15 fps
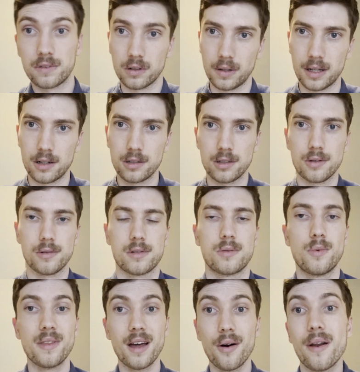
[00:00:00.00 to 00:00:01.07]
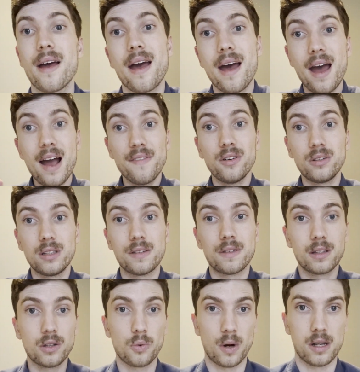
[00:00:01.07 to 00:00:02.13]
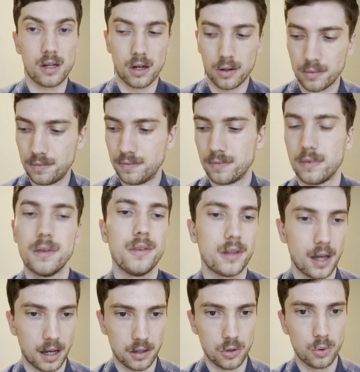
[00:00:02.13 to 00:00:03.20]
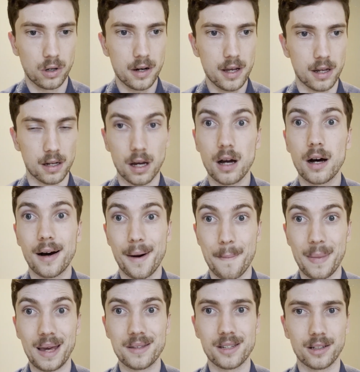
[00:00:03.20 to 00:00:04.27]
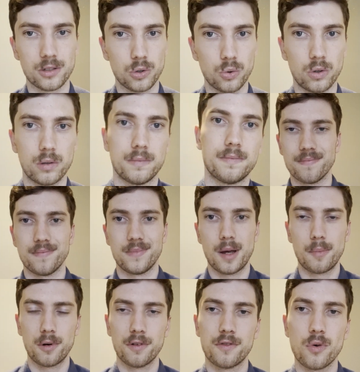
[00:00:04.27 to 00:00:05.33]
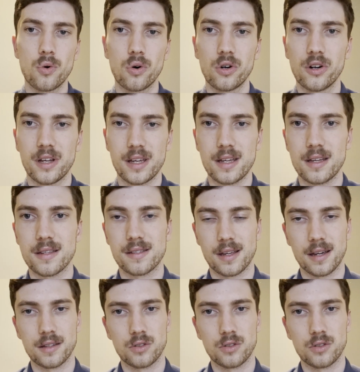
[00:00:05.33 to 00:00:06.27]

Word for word: for later use without ever leaving the window that you are in. Amazing tool. Number four is a